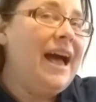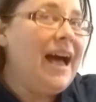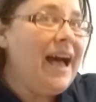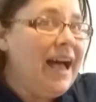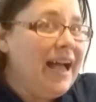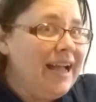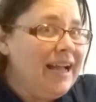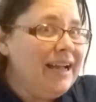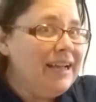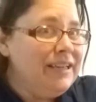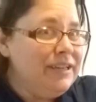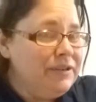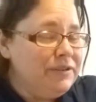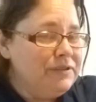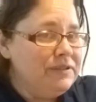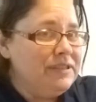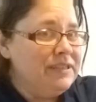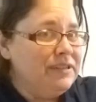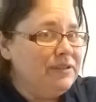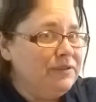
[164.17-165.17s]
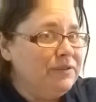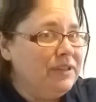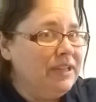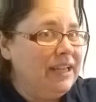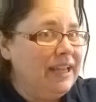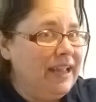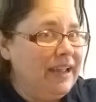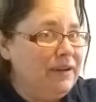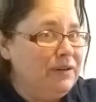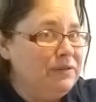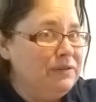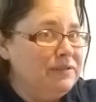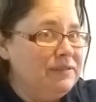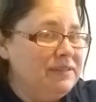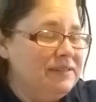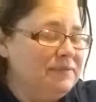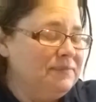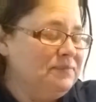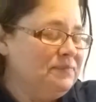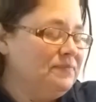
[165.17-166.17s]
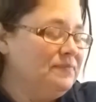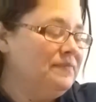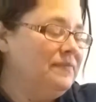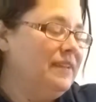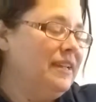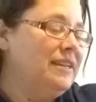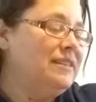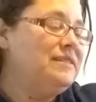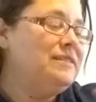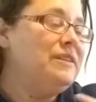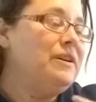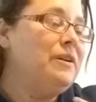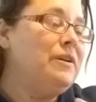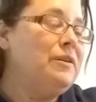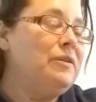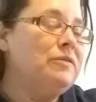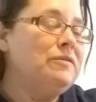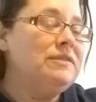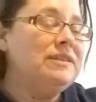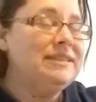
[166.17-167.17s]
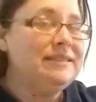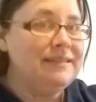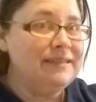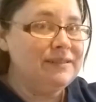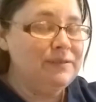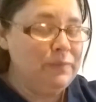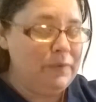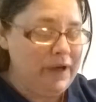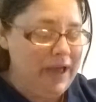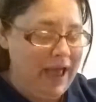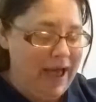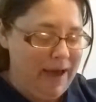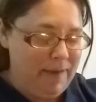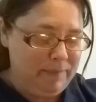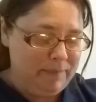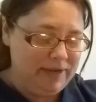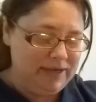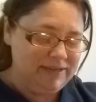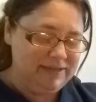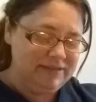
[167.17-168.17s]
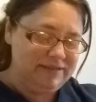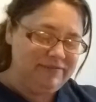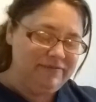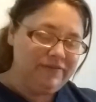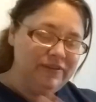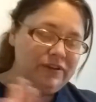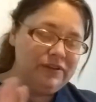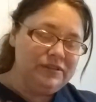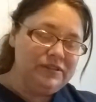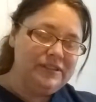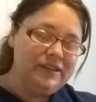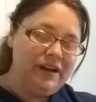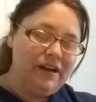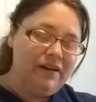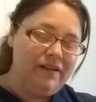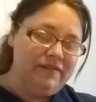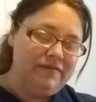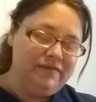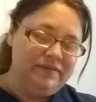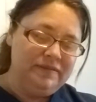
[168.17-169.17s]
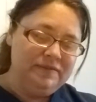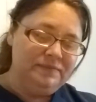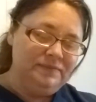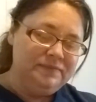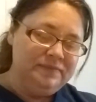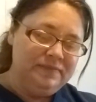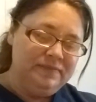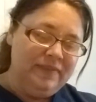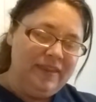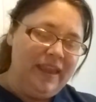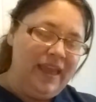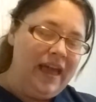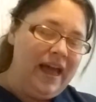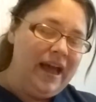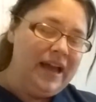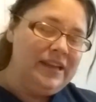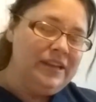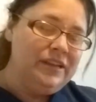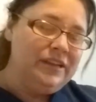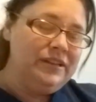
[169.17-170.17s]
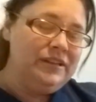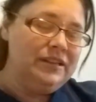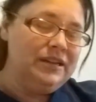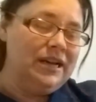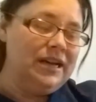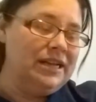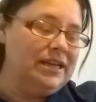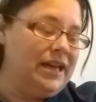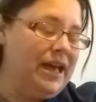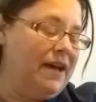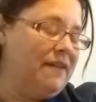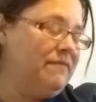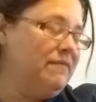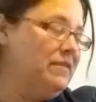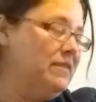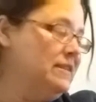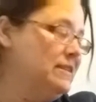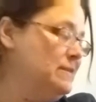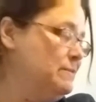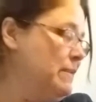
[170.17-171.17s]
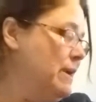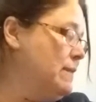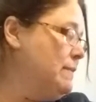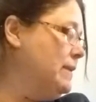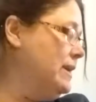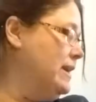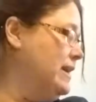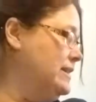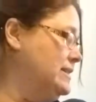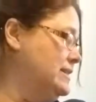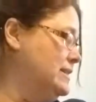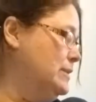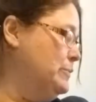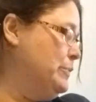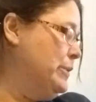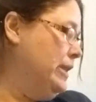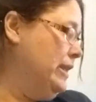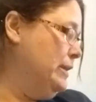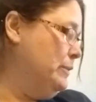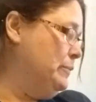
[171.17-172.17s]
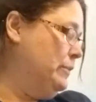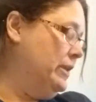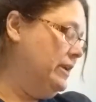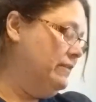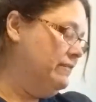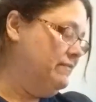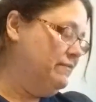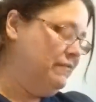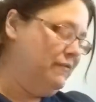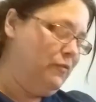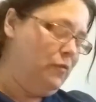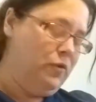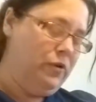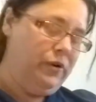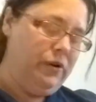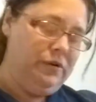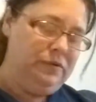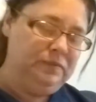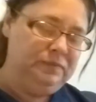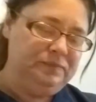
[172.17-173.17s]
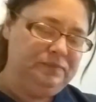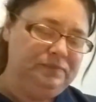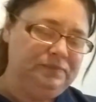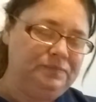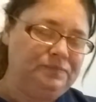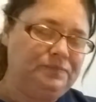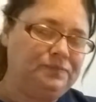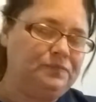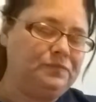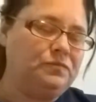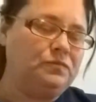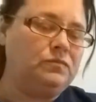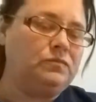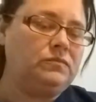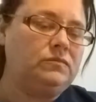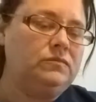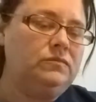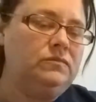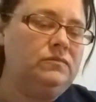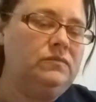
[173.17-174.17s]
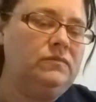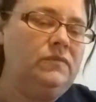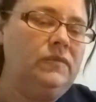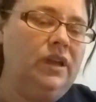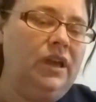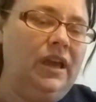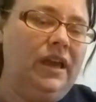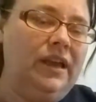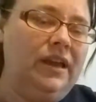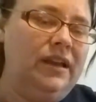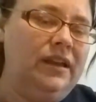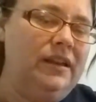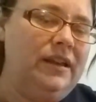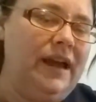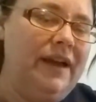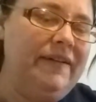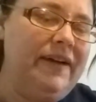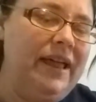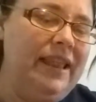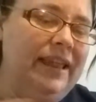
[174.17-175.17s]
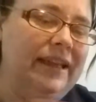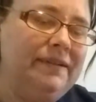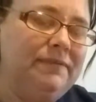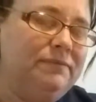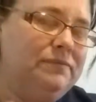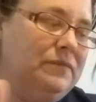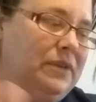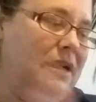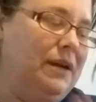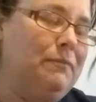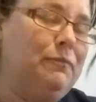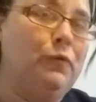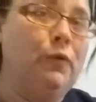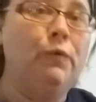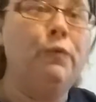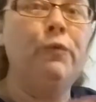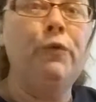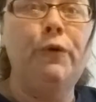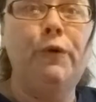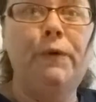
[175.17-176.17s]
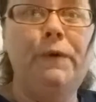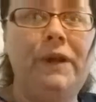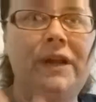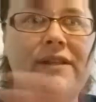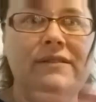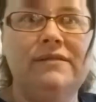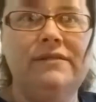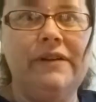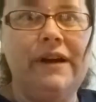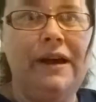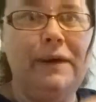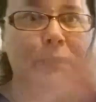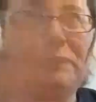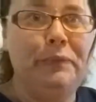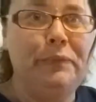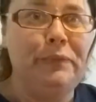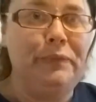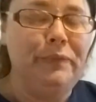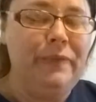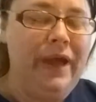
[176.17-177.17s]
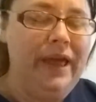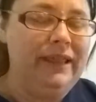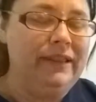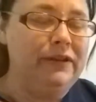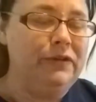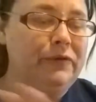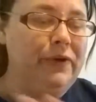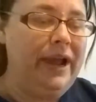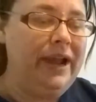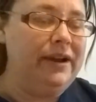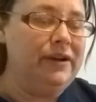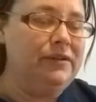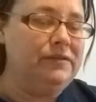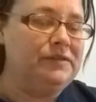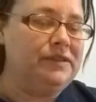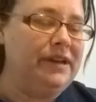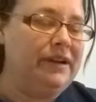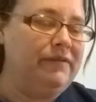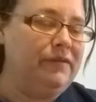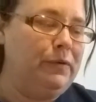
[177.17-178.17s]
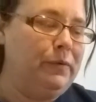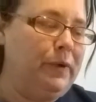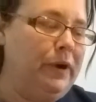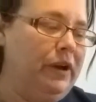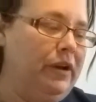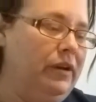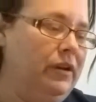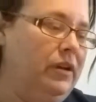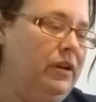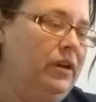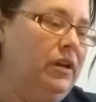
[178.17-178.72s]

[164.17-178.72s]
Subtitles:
I used it on the nails. So this is what happened. First off, I have this baby I did a belly plate for, and I got like, I'm rooting, so I have little hairs everywhere.